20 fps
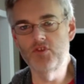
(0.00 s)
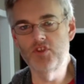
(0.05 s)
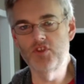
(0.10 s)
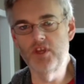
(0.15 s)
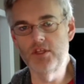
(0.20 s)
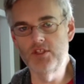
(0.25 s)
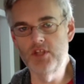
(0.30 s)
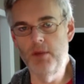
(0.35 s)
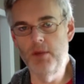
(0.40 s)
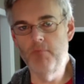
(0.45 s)

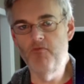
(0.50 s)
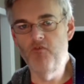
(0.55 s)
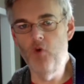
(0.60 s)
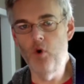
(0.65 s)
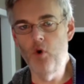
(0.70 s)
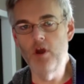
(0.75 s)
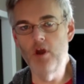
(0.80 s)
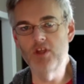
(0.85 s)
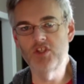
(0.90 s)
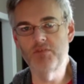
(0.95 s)
things up
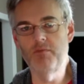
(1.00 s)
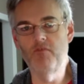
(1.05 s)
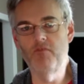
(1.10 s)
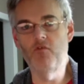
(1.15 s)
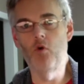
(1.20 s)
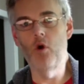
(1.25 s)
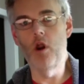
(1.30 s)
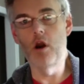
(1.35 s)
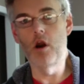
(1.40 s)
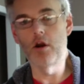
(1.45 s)
for us
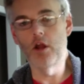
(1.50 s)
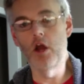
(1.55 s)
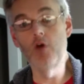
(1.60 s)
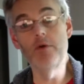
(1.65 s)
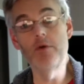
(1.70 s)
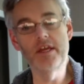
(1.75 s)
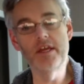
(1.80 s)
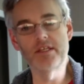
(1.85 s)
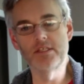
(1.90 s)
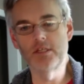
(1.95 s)
before our code
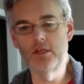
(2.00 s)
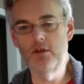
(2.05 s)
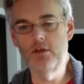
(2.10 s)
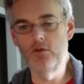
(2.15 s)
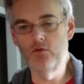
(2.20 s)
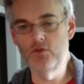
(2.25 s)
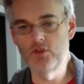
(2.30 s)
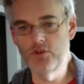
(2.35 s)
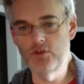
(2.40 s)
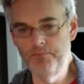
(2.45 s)

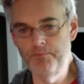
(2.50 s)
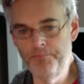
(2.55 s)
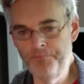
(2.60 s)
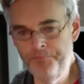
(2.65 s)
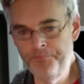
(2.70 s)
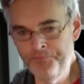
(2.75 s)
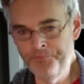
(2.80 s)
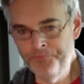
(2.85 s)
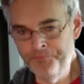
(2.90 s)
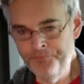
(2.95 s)
executes.
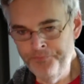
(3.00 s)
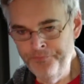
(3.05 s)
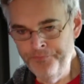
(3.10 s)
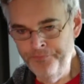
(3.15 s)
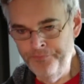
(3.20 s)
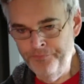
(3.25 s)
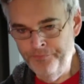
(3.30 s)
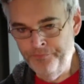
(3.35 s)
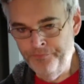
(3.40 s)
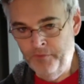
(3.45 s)

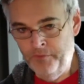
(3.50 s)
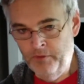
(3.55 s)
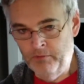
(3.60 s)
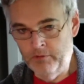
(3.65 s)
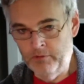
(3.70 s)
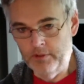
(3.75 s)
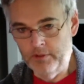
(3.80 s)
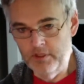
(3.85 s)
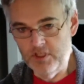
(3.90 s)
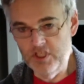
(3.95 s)

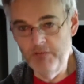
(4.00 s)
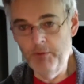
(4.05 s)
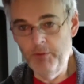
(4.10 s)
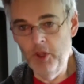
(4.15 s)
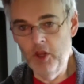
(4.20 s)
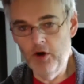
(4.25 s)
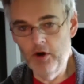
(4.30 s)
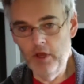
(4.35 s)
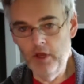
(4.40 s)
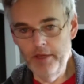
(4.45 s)

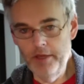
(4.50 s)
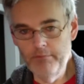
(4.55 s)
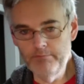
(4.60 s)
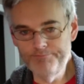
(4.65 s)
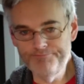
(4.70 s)
Similarly,